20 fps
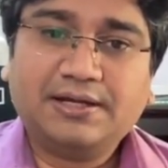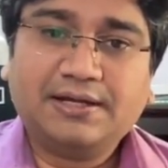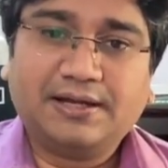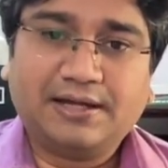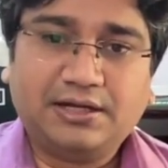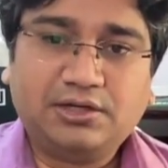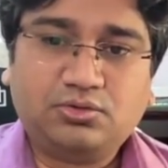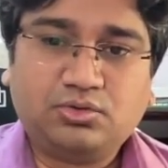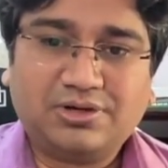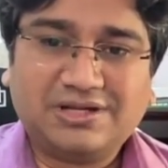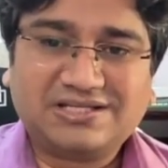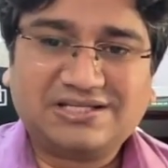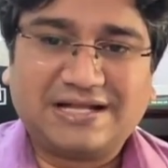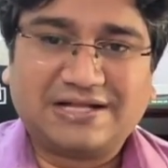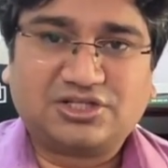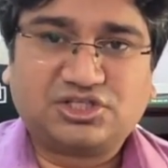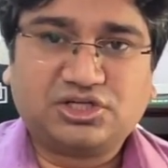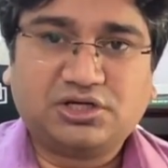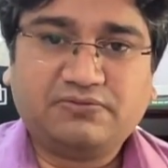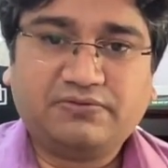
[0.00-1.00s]
in today's
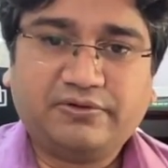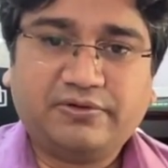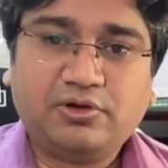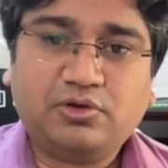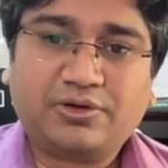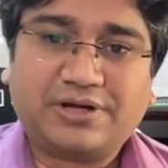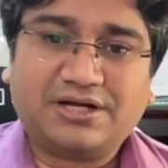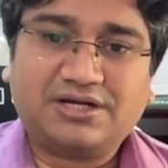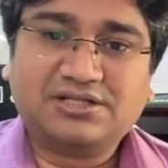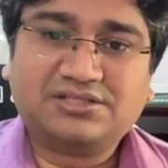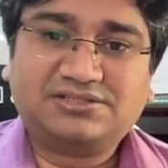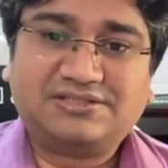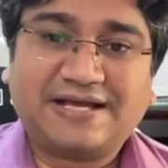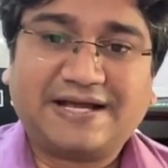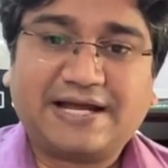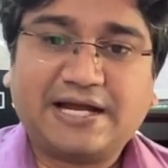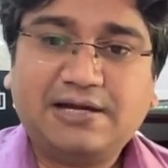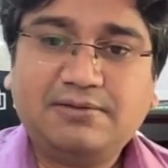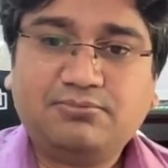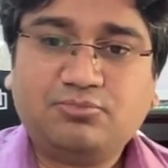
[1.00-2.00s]
lecture we will look at the
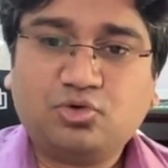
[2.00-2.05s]
second